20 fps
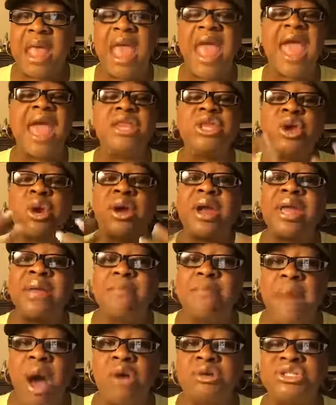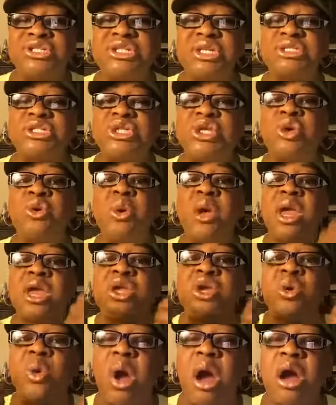and your emotions. You
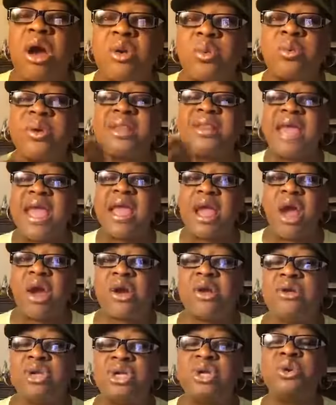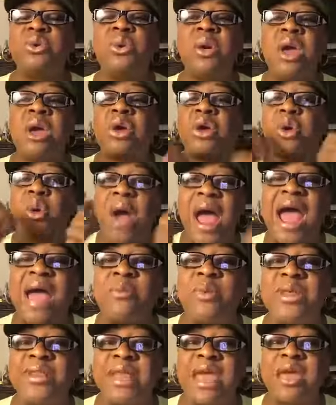you hurt when they hurt, you cry
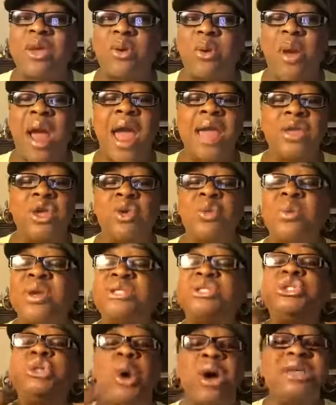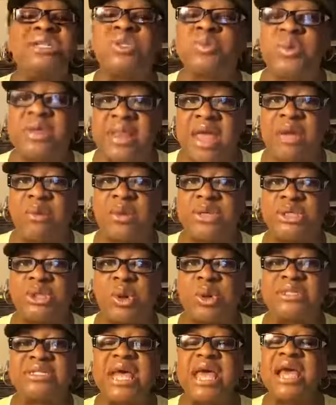when they cry, you rejoice when they
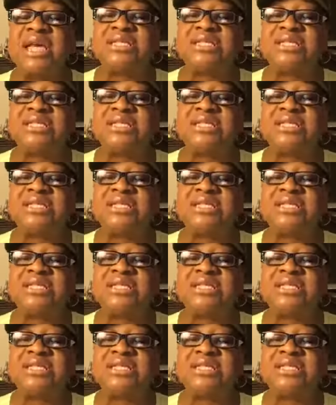rejoice.